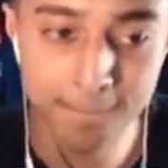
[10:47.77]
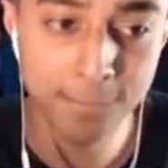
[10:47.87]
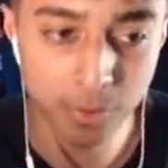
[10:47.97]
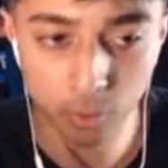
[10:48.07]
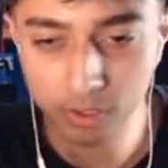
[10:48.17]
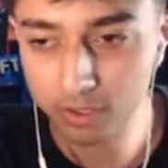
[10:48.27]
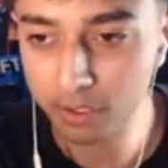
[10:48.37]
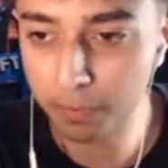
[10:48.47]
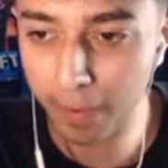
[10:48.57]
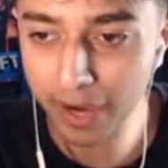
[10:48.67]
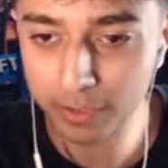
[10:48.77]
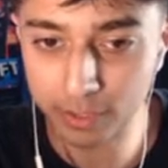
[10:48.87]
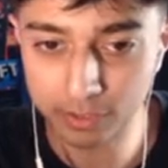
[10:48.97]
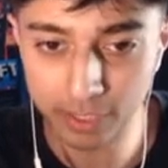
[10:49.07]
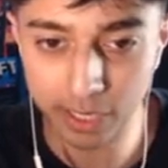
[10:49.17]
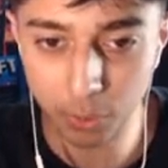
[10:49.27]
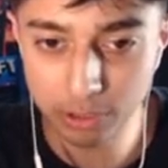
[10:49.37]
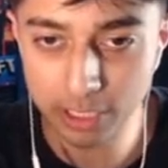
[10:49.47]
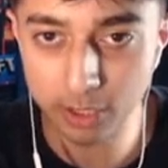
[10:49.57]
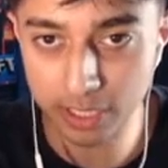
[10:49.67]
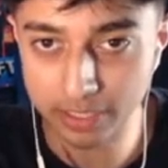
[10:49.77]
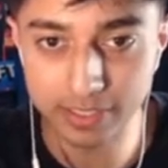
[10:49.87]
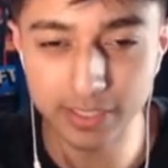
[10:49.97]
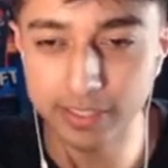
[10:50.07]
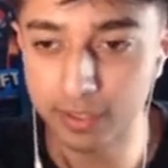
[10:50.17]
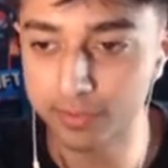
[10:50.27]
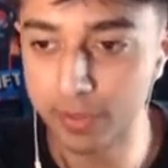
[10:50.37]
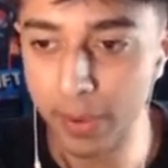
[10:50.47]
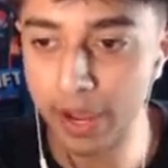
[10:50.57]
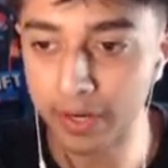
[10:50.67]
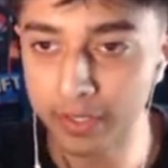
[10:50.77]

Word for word: What does the background say? I always like looking at the details in the back.